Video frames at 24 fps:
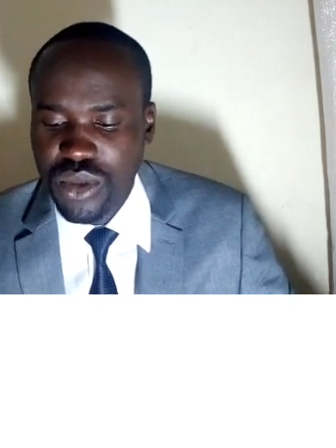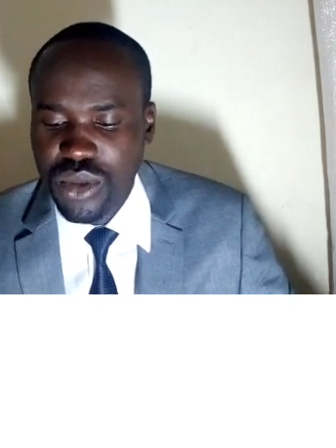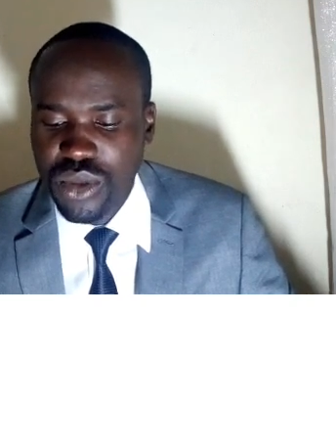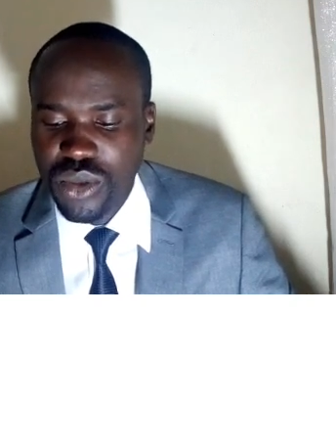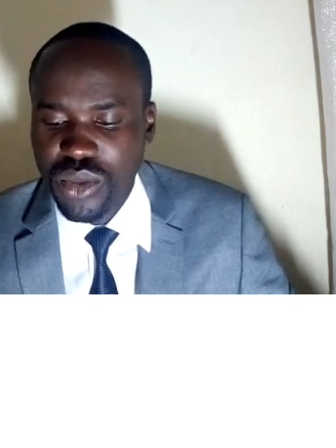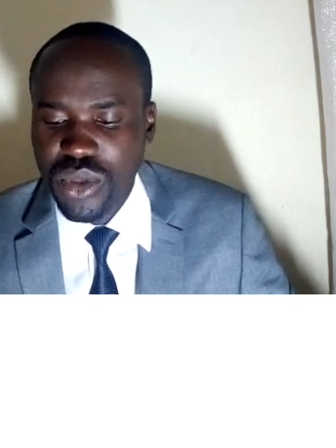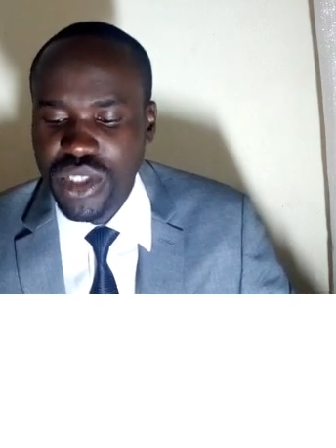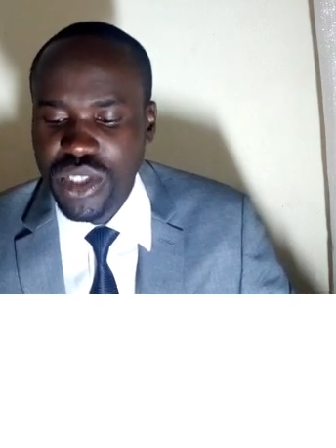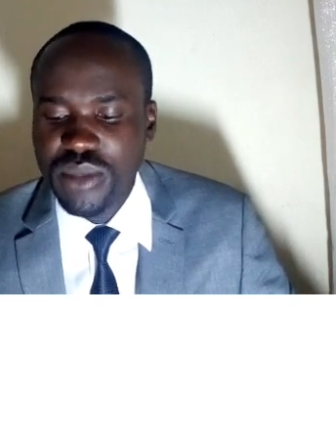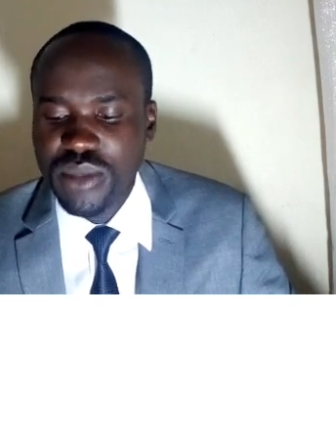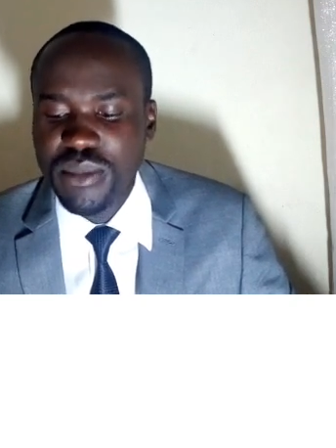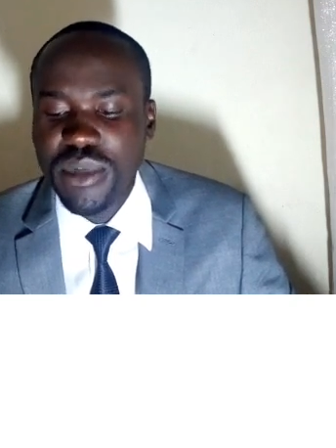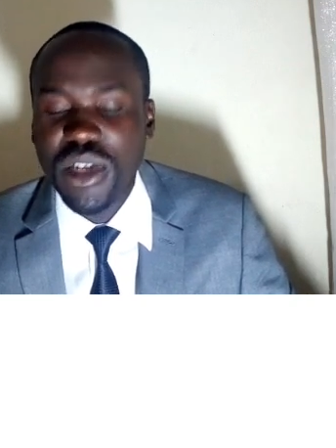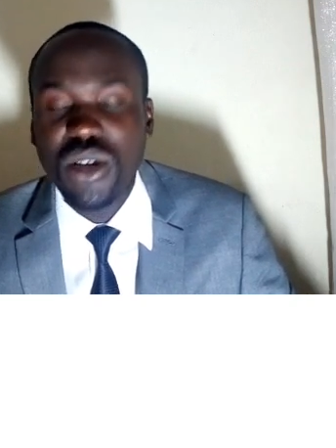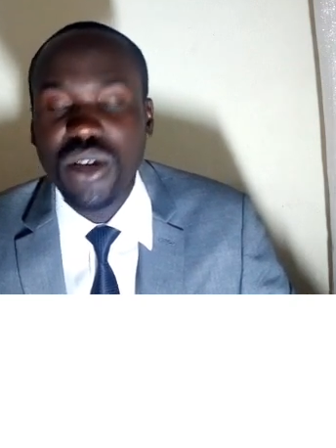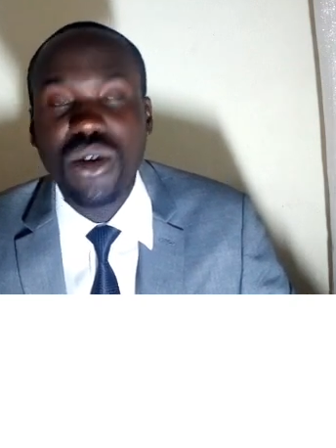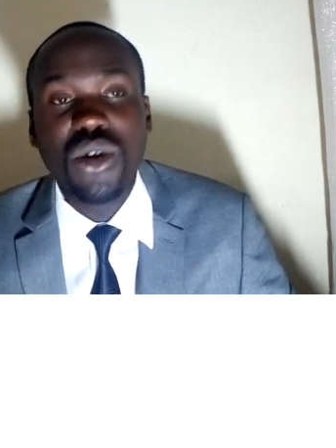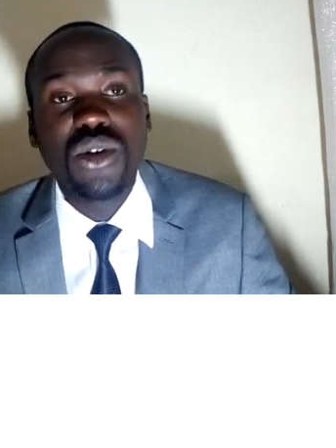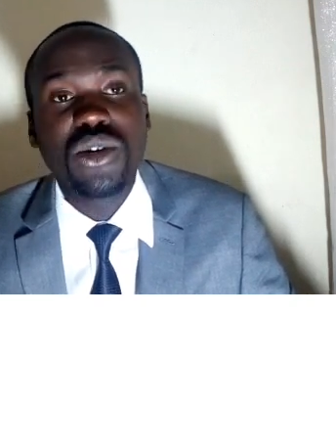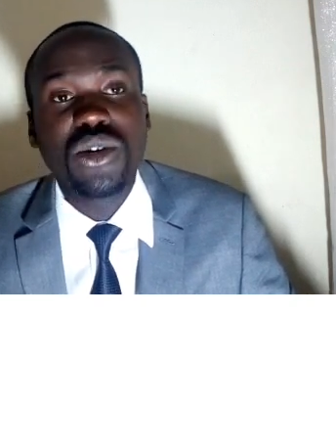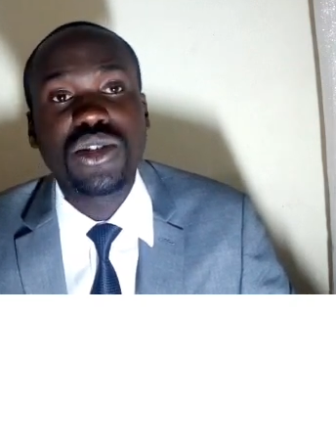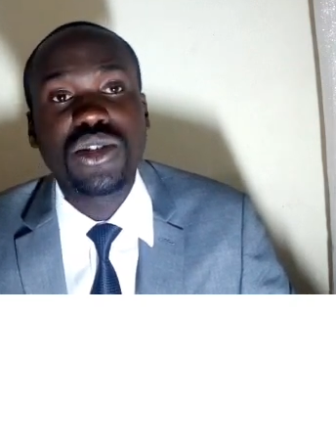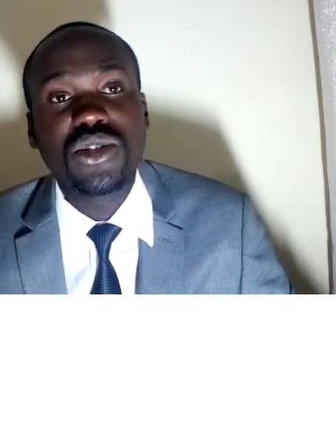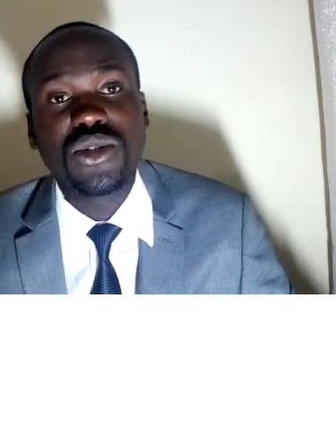which
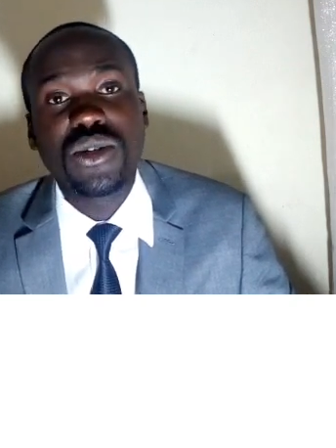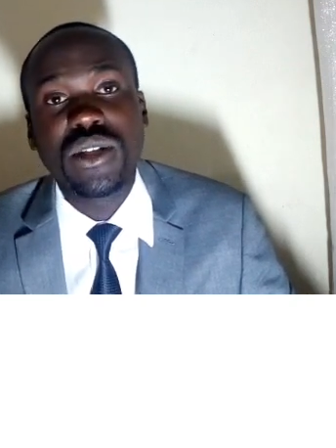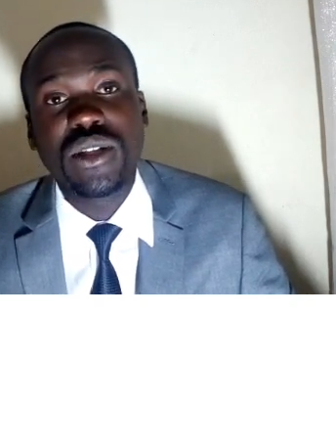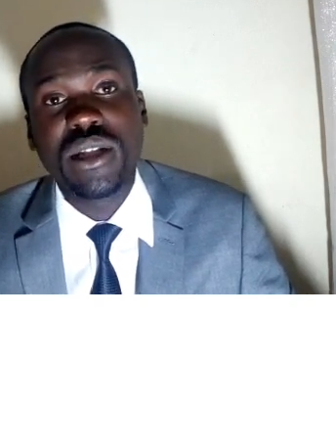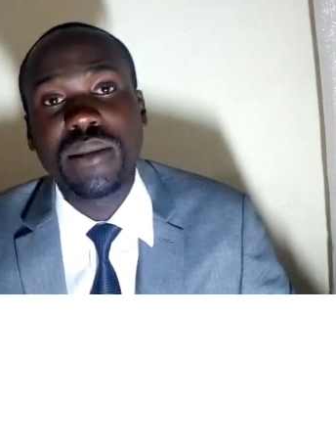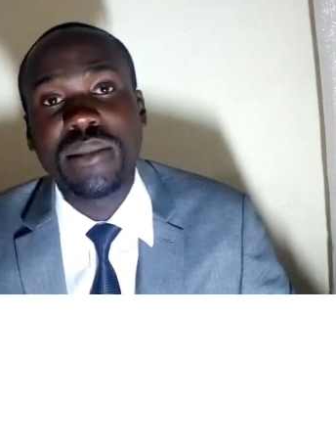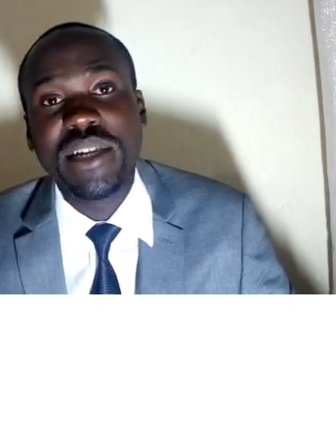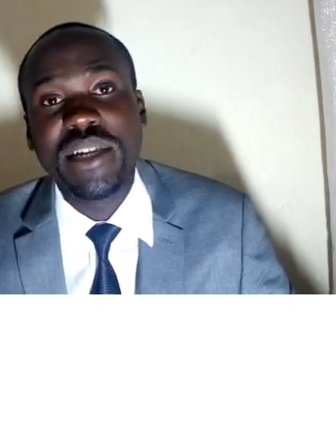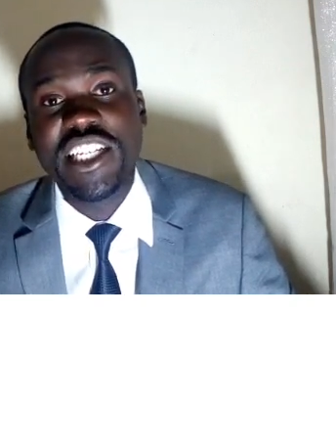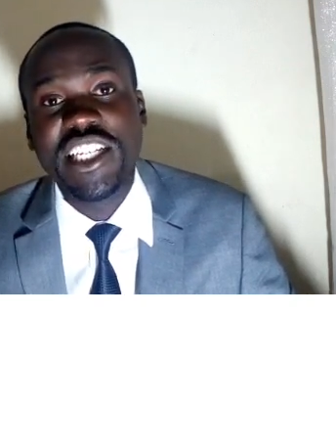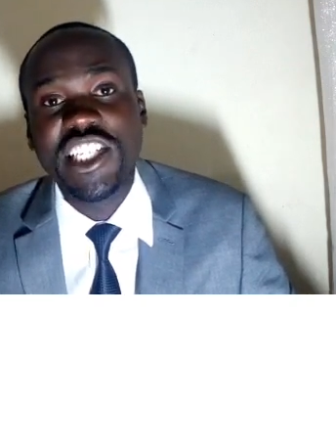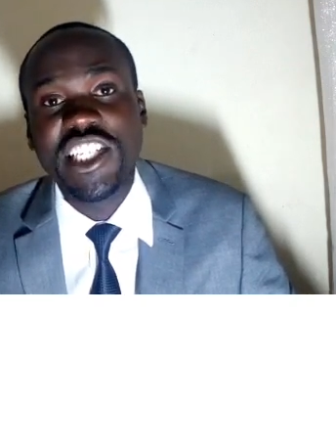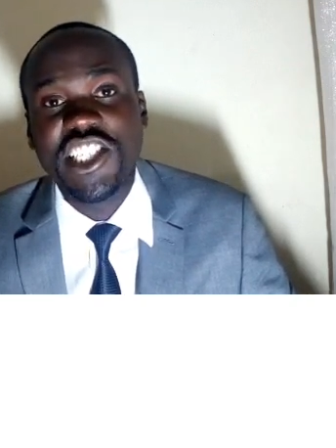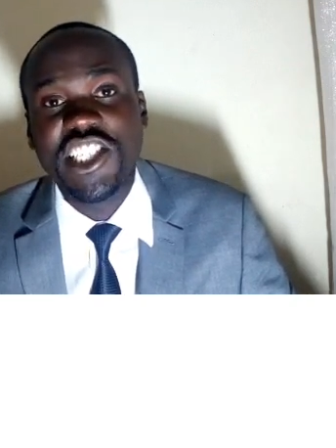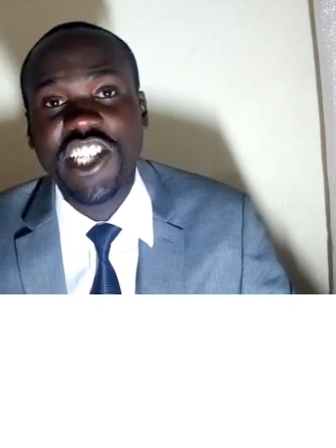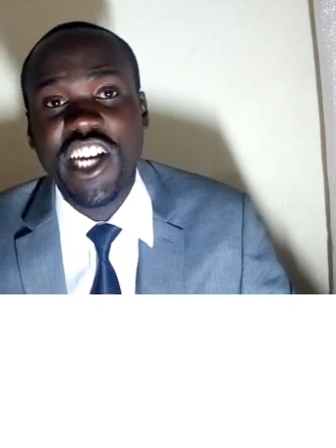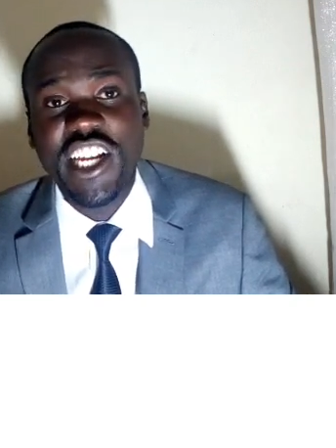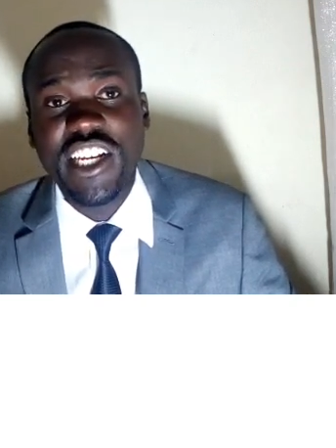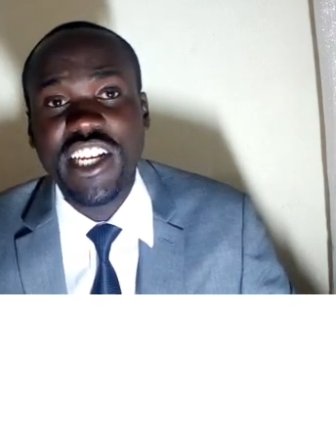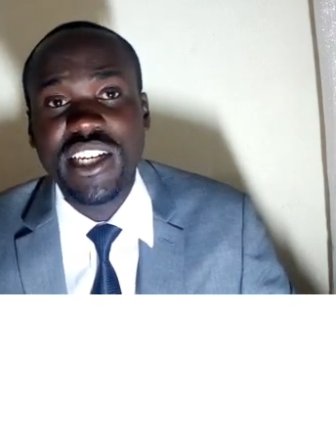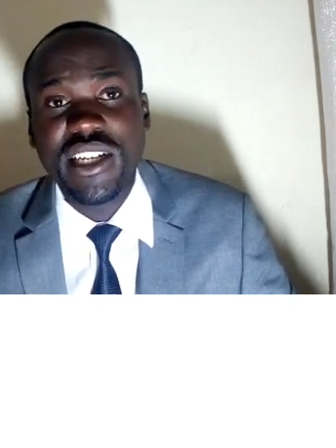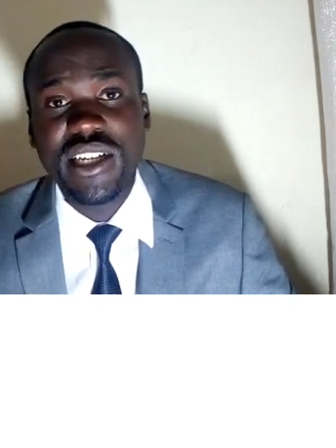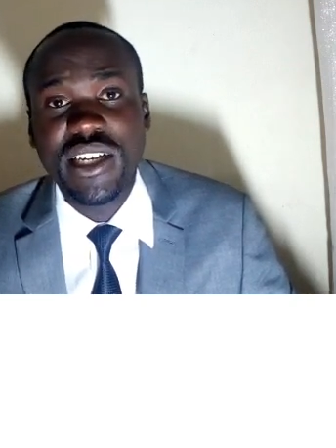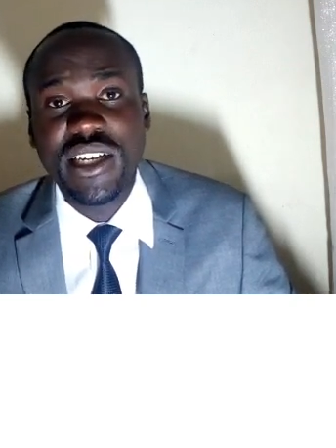belonged to the
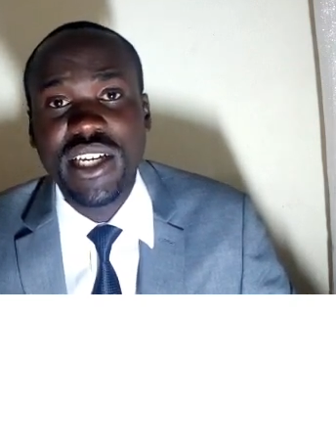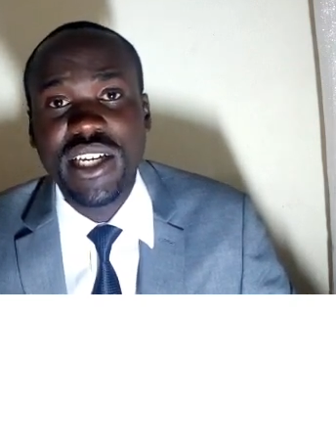Belgian